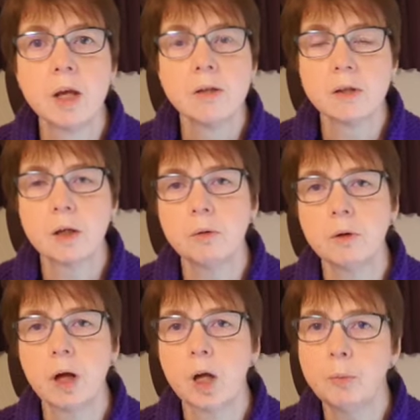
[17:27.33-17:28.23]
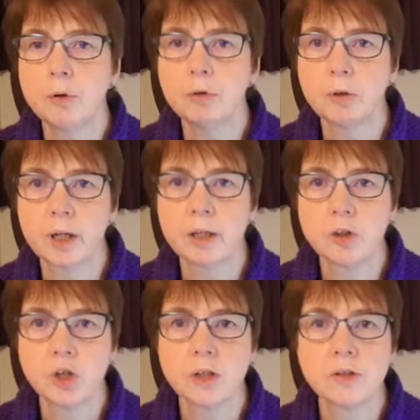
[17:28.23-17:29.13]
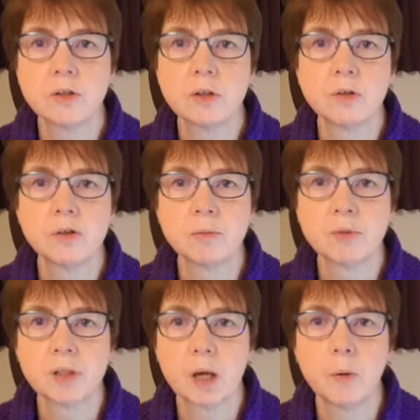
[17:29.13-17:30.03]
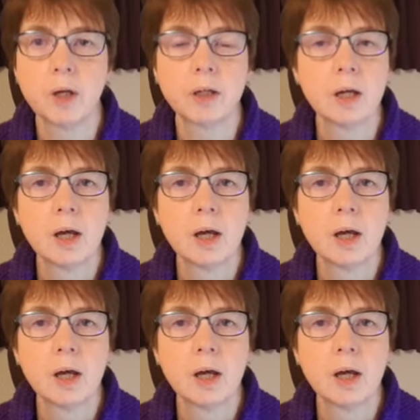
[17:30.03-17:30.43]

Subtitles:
So I hope you're all getting a chance to do some sewing.